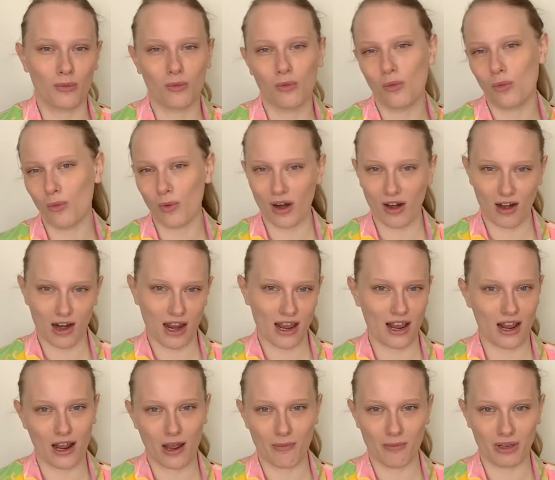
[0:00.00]
where I
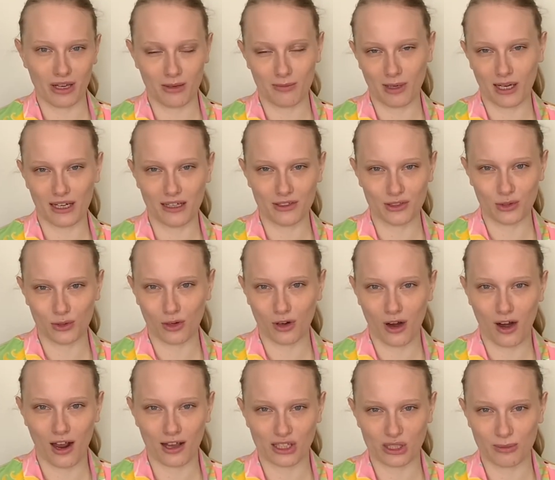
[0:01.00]
am in my historical
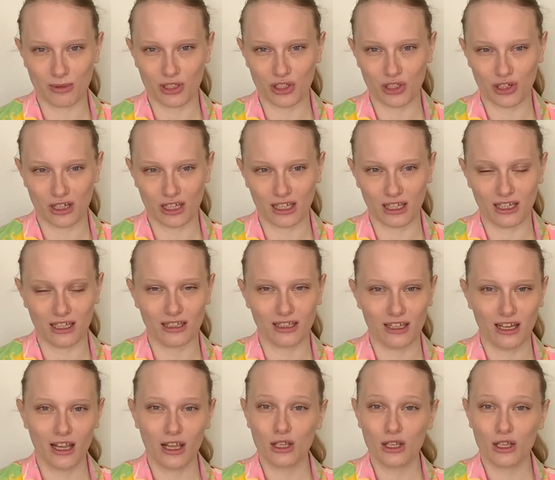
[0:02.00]
costuming journey and